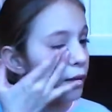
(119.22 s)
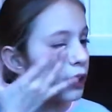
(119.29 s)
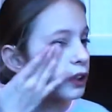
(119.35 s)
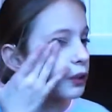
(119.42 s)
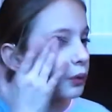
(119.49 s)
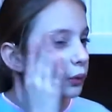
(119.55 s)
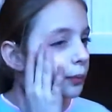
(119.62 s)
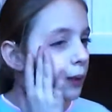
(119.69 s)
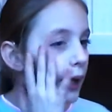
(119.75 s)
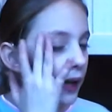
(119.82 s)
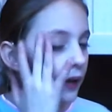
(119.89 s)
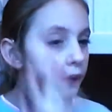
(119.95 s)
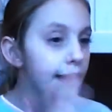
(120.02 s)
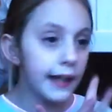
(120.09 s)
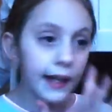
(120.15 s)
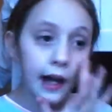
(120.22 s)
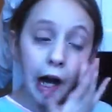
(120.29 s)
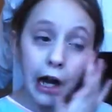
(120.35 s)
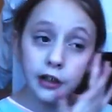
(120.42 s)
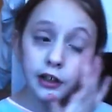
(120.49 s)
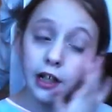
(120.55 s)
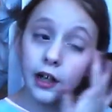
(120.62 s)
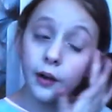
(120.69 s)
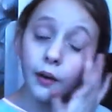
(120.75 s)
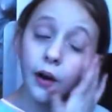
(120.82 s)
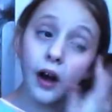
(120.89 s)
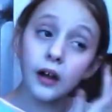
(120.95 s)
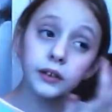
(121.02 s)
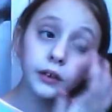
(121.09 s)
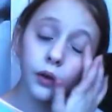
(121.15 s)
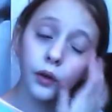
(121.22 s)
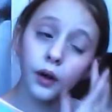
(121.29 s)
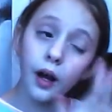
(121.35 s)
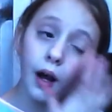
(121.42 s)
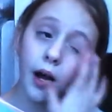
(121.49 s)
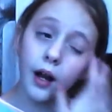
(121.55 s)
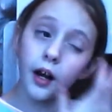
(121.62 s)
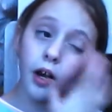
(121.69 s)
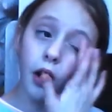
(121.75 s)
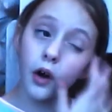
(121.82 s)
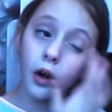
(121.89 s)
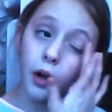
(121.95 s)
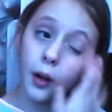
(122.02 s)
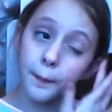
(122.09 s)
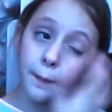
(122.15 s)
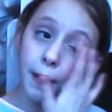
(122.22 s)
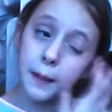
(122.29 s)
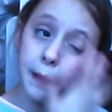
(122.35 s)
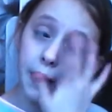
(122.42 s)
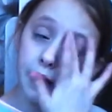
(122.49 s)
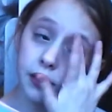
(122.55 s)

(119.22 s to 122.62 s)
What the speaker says: Which will make the eyeshadow last longer and look a bit